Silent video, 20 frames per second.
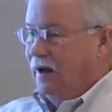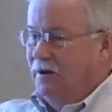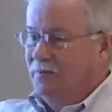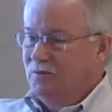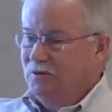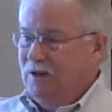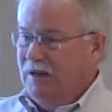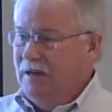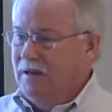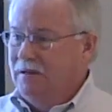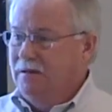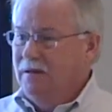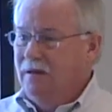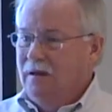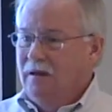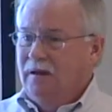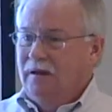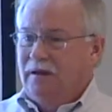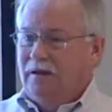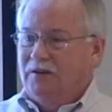comes in
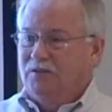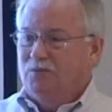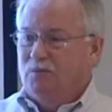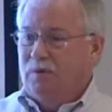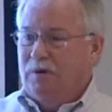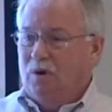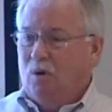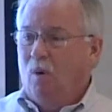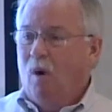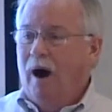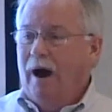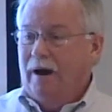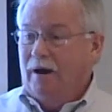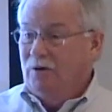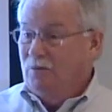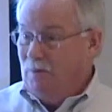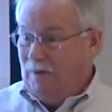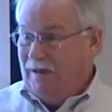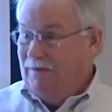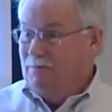is
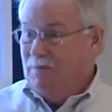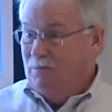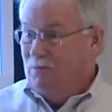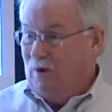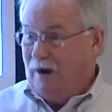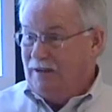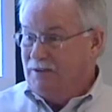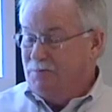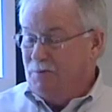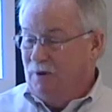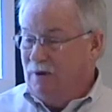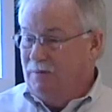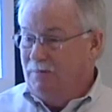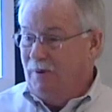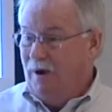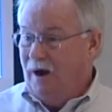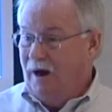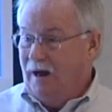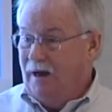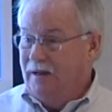required, we give them a Raspberry
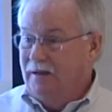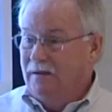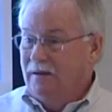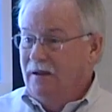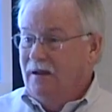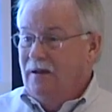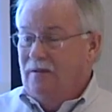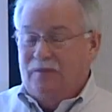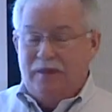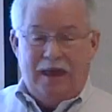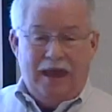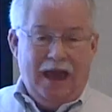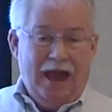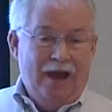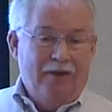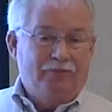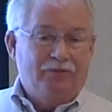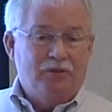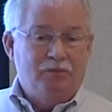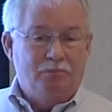Pi, they
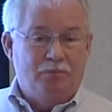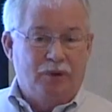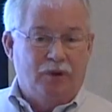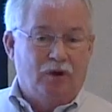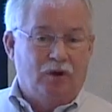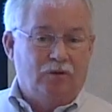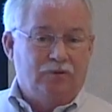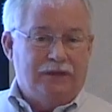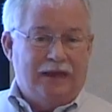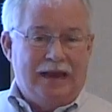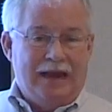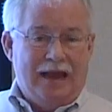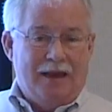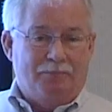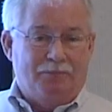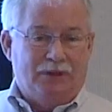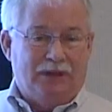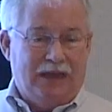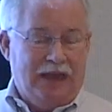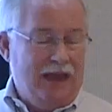have to build an
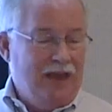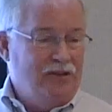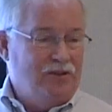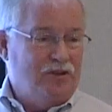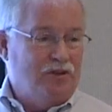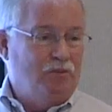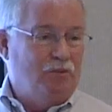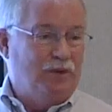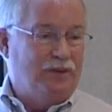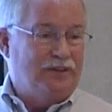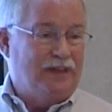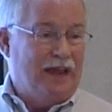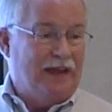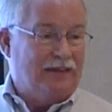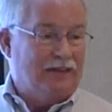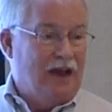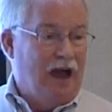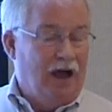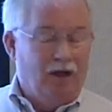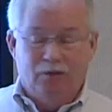application with
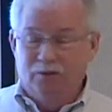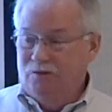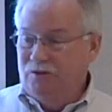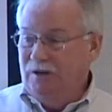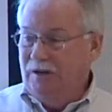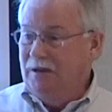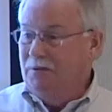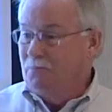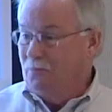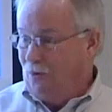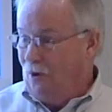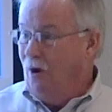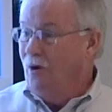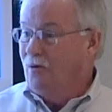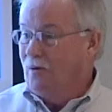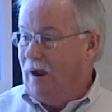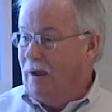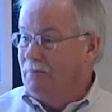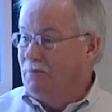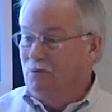technology and
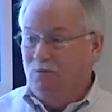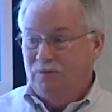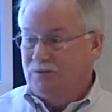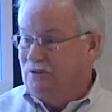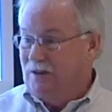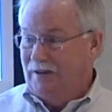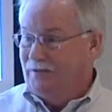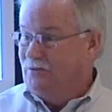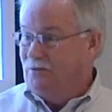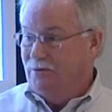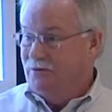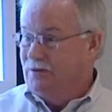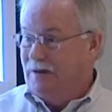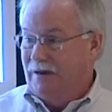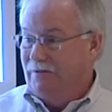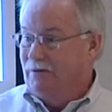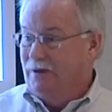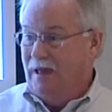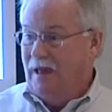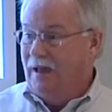program it with sensors and
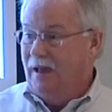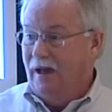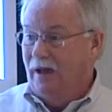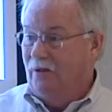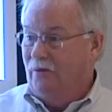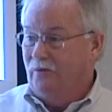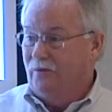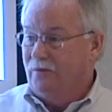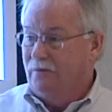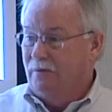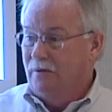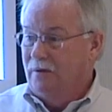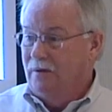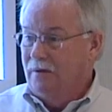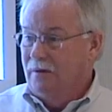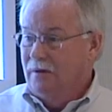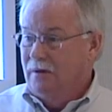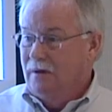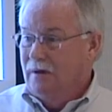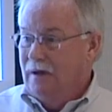everything else,
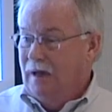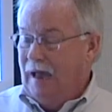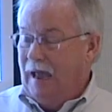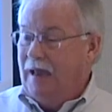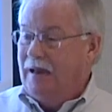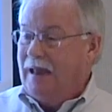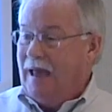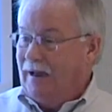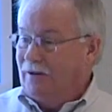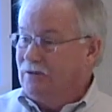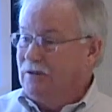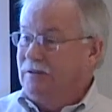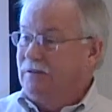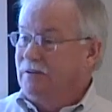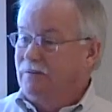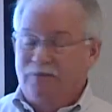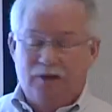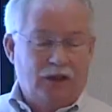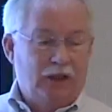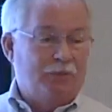and actually
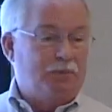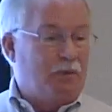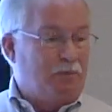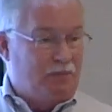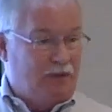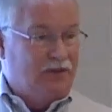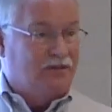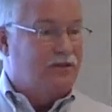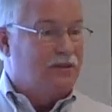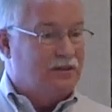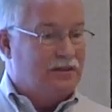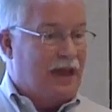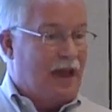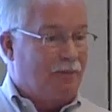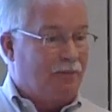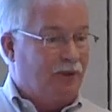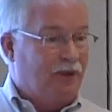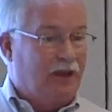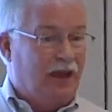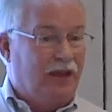develop a business
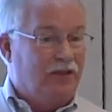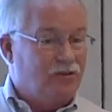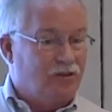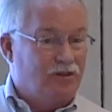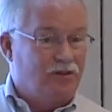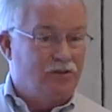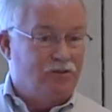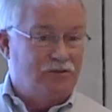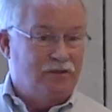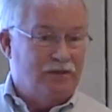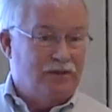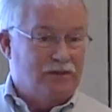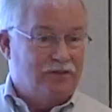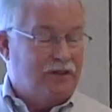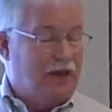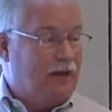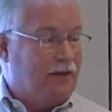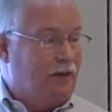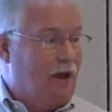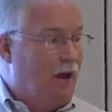application using this
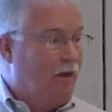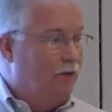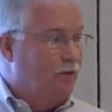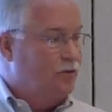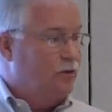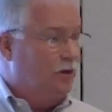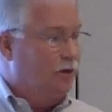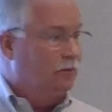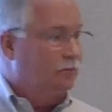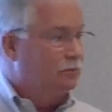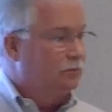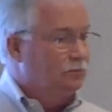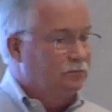technology.